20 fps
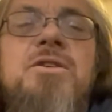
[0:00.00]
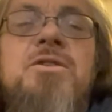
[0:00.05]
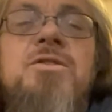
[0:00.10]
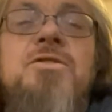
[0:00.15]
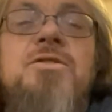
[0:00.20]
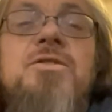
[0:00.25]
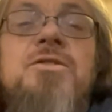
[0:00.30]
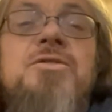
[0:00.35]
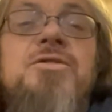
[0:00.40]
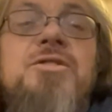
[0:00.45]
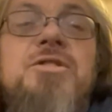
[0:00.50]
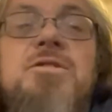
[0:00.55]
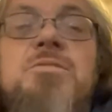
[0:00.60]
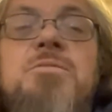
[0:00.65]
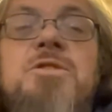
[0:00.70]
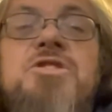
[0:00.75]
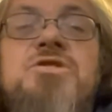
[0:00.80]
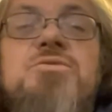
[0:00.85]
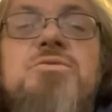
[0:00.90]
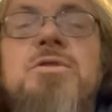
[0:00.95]
You do
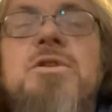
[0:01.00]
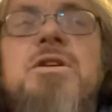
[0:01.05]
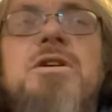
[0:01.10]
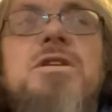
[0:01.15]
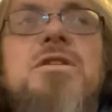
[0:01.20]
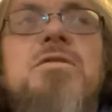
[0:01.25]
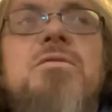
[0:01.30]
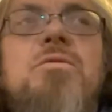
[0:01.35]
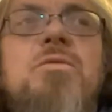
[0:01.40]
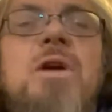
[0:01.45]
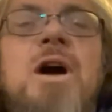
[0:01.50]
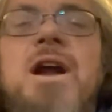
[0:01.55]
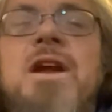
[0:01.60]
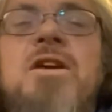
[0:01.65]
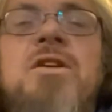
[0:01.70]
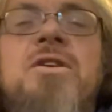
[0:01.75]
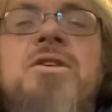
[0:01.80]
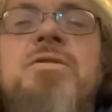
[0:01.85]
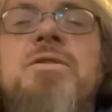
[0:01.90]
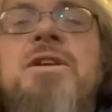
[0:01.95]
so much work.
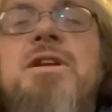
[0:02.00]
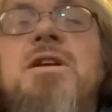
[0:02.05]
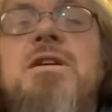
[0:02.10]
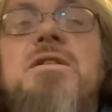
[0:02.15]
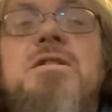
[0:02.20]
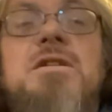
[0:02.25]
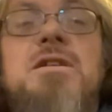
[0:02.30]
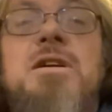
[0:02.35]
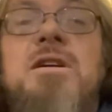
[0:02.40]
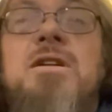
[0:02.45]
Why are you in here?